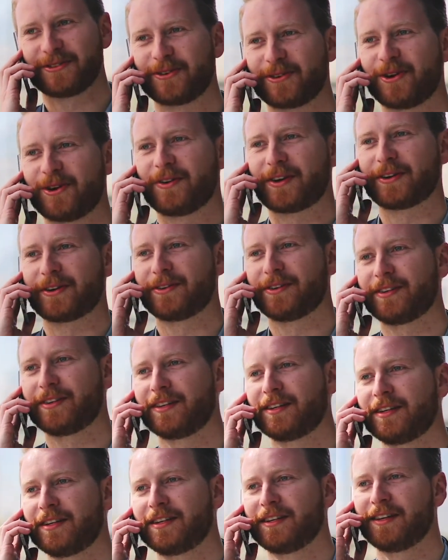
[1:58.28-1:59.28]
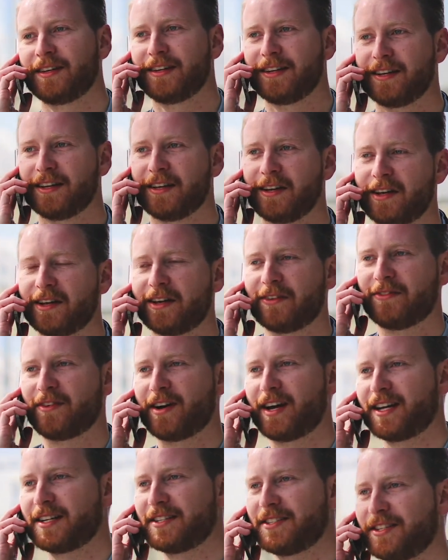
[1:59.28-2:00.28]
If you're not familiar with the term,
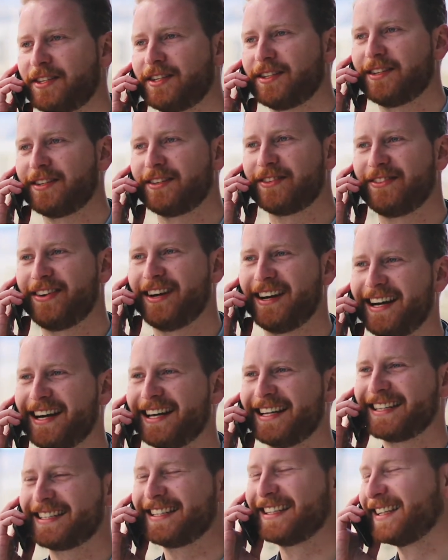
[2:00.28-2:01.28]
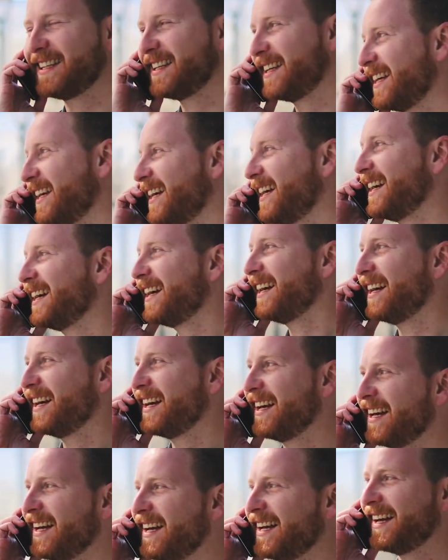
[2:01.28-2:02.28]
a micro influencer is an
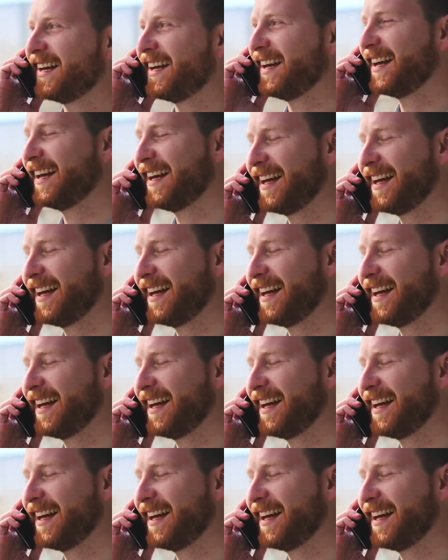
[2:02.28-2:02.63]
individual on social